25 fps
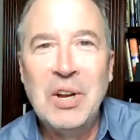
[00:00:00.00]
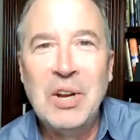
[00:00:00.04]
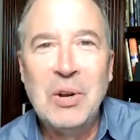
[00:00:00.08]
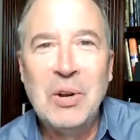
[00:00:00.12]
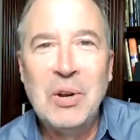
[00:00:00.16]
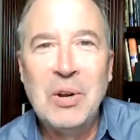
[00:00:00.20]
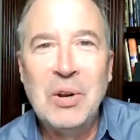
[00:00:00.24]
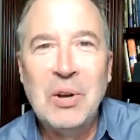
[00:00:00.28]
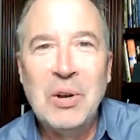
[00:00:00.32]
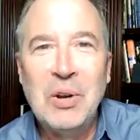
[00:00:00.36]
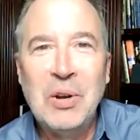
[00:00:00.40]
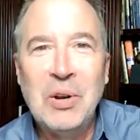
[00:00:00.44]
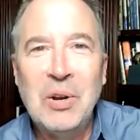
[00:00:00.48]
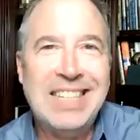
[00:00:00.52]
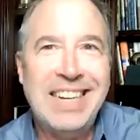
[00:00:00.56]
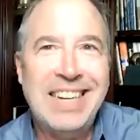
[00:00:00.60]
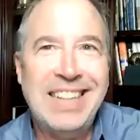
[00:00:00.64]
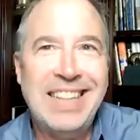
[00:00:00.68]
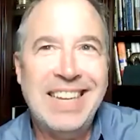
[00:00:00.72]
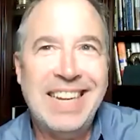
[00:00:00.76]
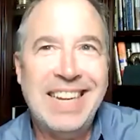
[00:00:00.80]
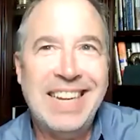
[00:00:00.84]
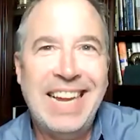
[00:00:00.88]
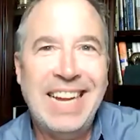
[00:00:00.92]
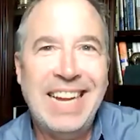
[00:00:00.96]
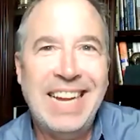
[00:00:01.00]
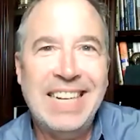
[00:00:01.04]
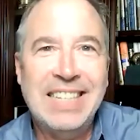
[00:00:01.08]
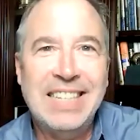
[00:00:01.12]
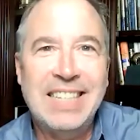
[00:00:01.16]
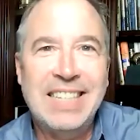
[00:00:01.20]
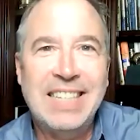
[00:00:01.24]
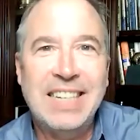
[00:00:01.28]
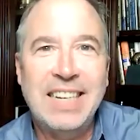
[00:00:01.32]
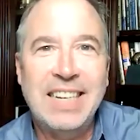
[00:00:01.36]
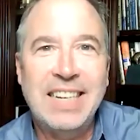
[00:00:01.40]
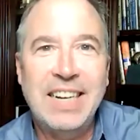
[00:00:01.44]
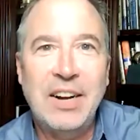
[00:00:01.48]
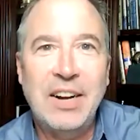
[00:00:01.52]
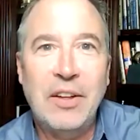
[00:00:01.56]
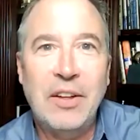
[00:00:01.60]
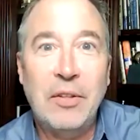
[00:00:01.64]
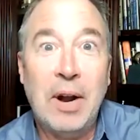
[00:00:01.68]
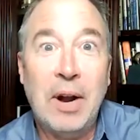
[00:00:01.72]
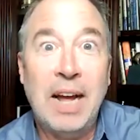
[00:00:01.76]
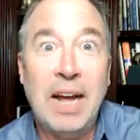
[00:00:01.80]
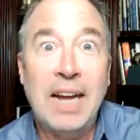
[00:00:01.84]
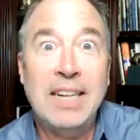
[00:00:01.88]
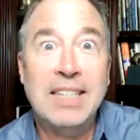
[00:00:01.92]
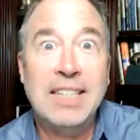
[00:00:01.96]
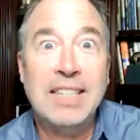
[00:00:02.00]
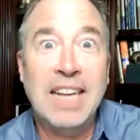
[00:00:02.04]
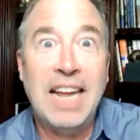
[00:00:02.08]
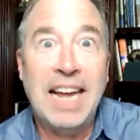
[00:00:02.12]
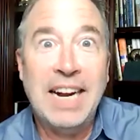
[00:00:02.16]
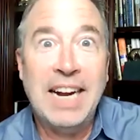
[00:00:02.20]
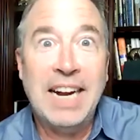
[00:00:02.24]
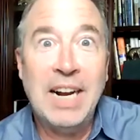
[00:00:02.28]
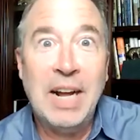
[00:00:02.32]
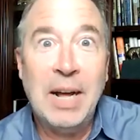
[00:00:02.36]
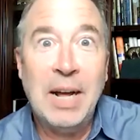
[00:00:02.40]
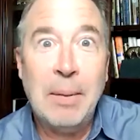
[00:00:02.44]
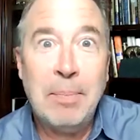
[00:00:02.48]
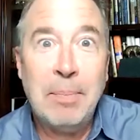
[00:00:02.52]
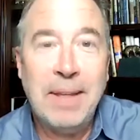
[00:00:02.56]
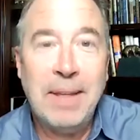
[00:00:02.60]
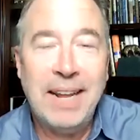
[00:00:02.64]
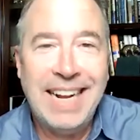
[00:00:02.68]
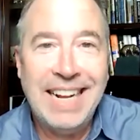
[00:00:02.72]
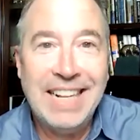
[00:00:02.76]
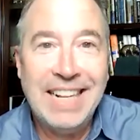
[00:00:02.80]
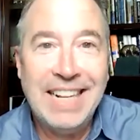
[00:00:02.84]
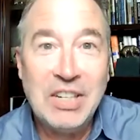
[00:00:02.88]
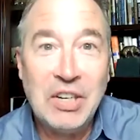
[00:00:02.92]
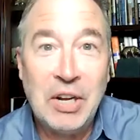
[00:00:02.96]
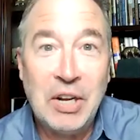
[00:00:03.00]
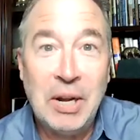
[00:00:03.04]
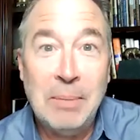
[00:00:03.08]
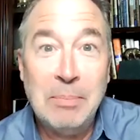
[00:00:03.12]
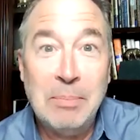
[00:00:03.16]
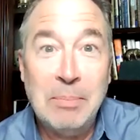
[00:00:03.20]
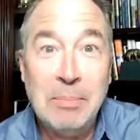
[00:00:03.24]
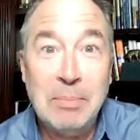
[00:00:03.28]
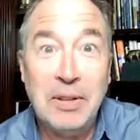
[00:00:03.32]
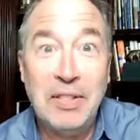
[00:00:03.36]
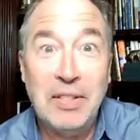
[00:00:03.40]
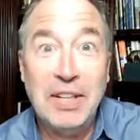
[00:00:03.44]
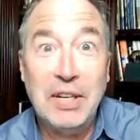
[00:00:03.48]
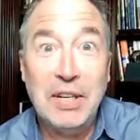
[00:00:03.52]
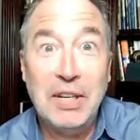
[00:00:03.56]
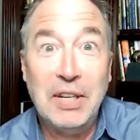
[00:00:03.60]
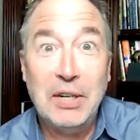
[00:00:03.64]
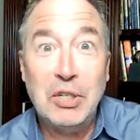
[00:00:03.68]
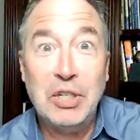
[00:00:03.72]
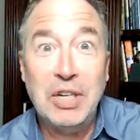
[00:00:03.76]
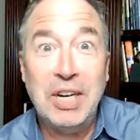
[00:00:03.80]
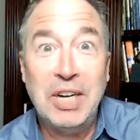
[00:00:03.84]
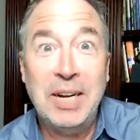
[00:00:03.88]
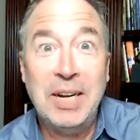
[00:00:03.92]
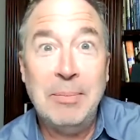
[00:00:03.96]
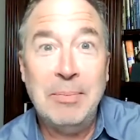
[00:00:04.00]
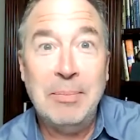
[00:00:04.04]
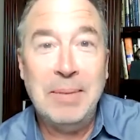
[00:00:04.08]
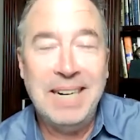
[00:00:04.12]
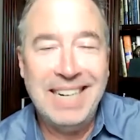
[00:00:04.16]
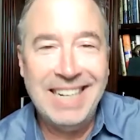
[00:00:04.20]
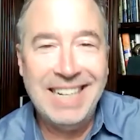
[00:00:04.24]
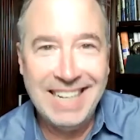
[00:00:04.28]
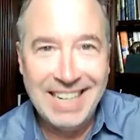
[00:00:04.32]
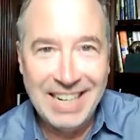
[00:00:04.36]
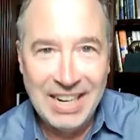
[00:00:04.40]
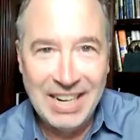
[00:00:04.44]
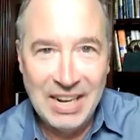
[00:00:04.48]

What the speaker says: when they see the kids, their eyes light up, they get to come to the little gym and